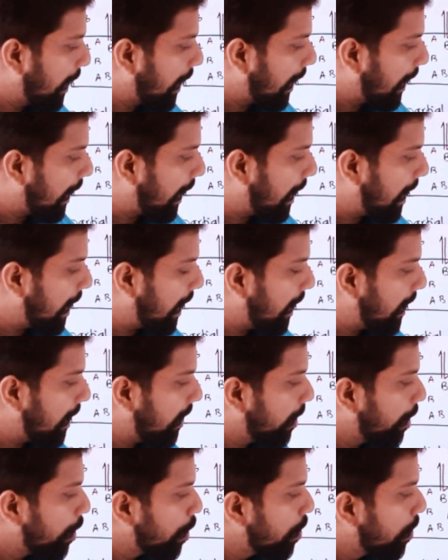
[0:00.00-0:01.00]

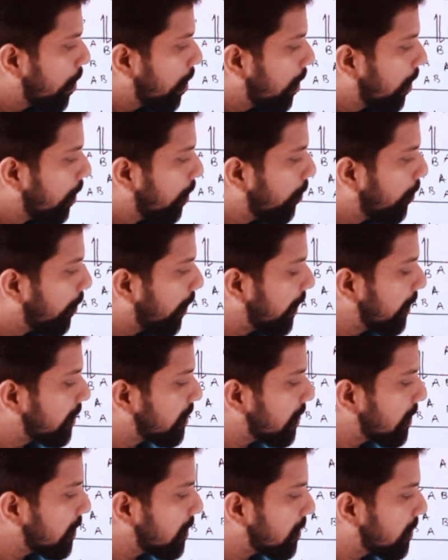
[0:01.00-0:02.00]
A
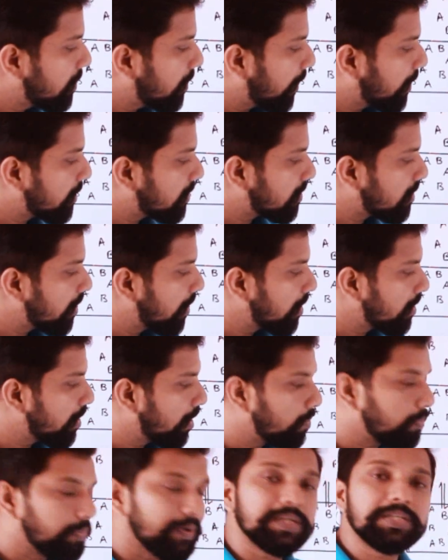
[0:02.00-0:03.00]
reaches the
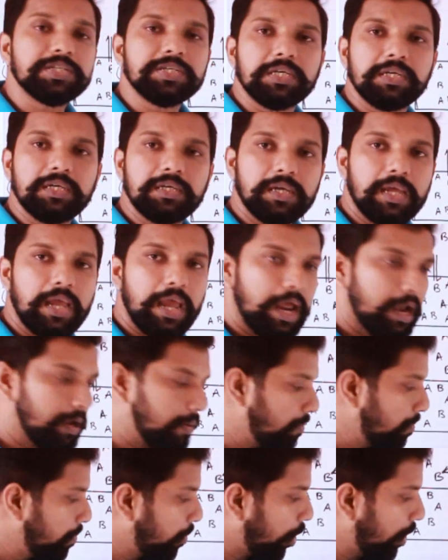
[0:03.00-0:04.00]
external pressure
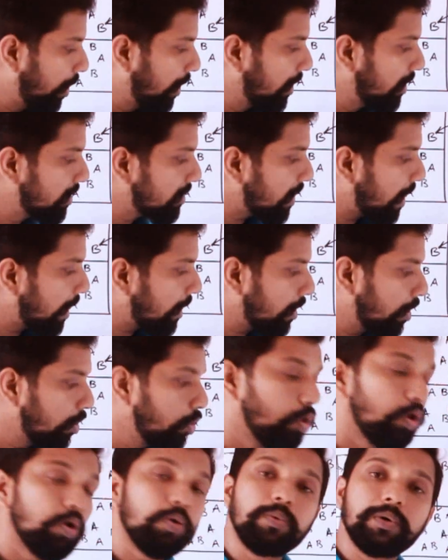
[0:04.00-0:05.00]
and boils at a
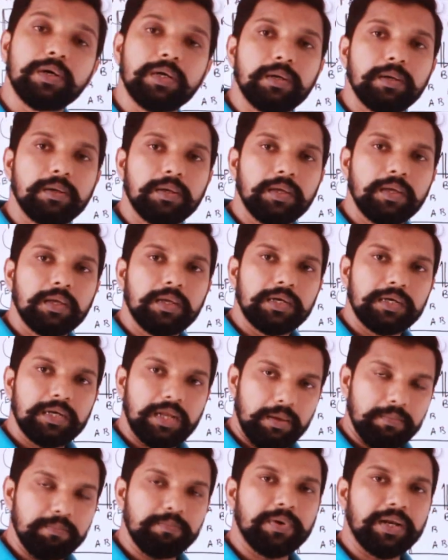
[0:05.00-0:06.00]
lower
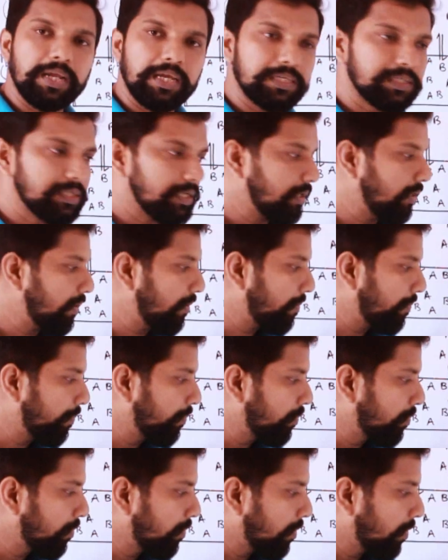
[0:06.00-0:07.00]
temperature,
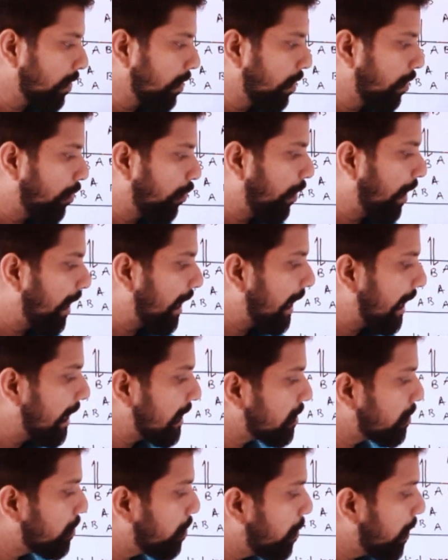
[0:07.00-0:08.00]

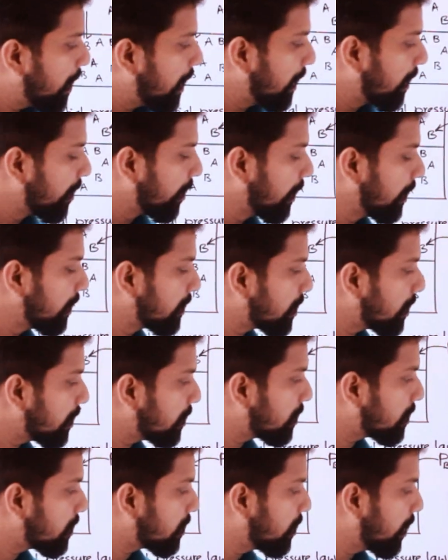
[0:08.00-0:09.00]
whereas B
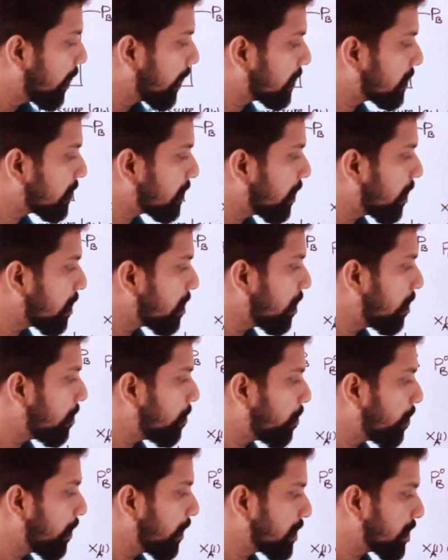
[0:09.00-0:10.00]
reaches the
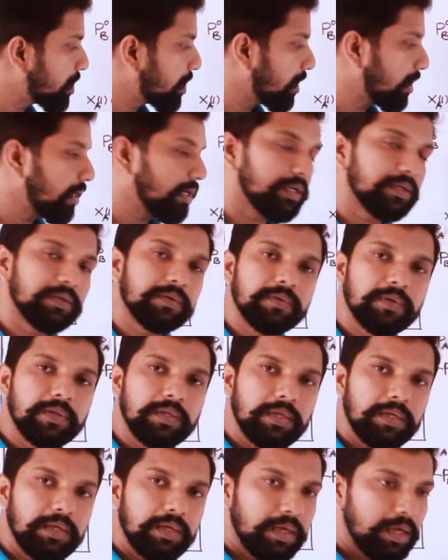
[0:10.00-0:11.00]
external pressure
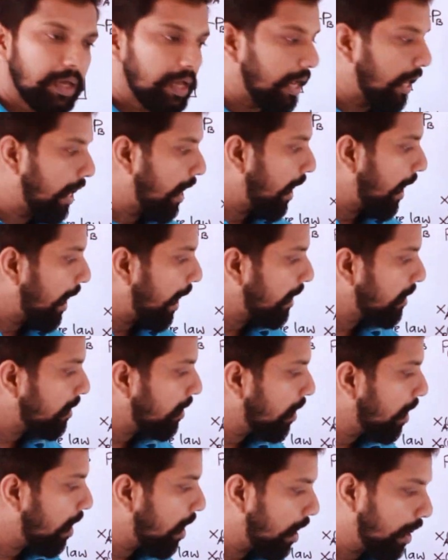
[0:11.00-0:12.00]
at
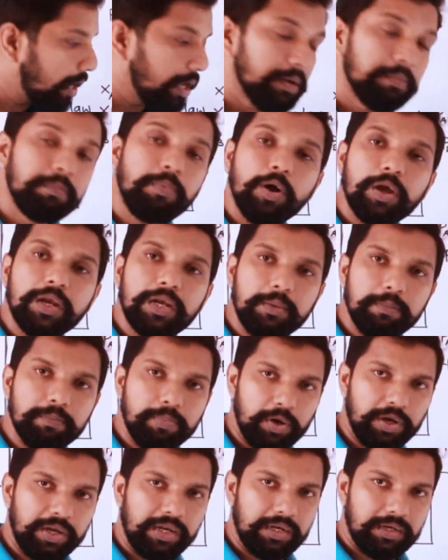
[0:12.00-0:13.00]
a higher boiling
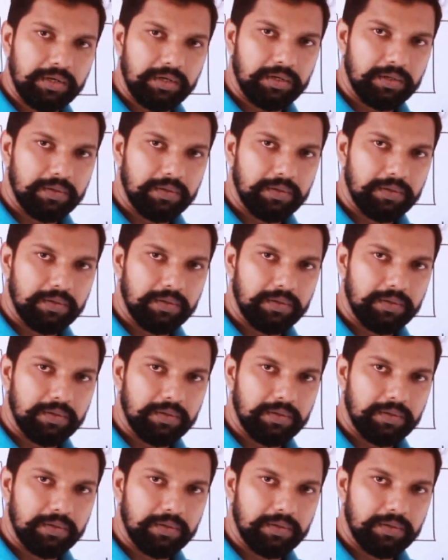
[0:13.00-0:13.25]
point.